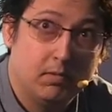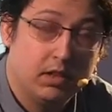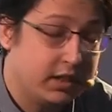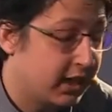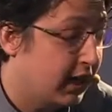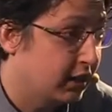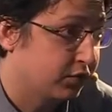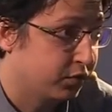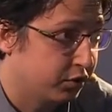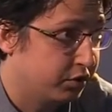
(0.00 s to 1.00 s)
It has,
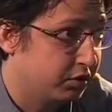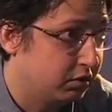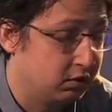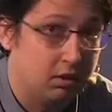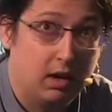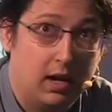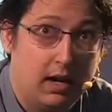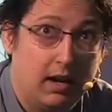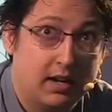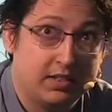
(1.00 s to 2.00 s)
for sure.
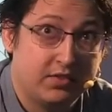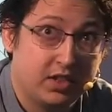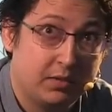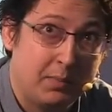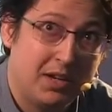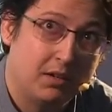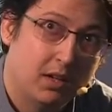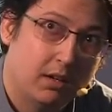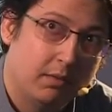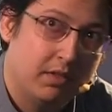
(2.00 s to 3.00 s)
As I've said, I mean,
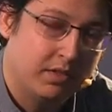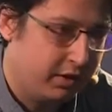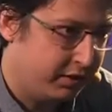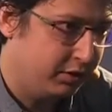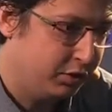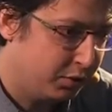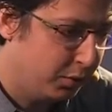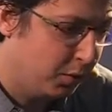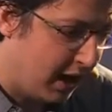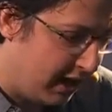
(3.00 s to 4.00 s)
there are
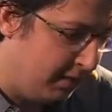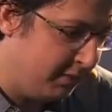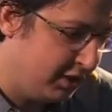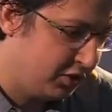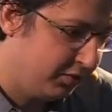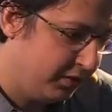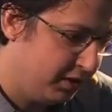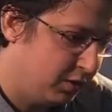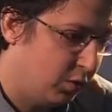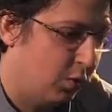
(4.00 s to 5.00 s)
two elements of
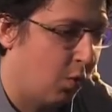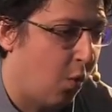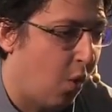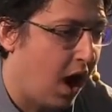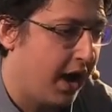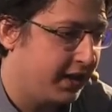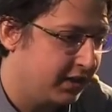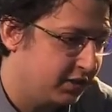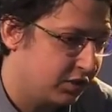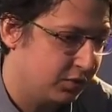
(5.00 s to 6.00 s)
it. One
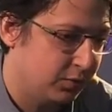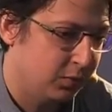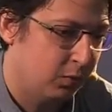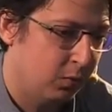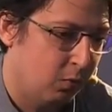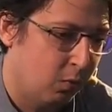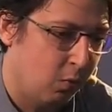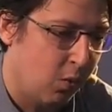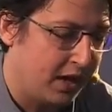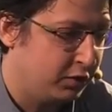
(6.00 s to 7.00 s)
is
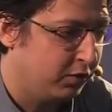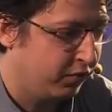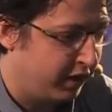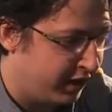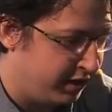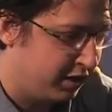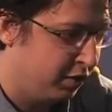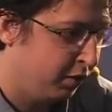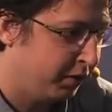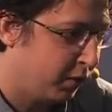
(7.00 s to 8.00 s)
what you've learned
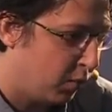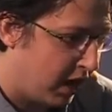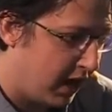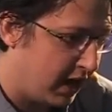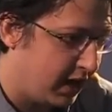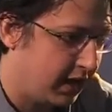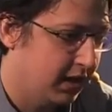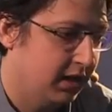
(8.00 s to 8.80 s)
along the way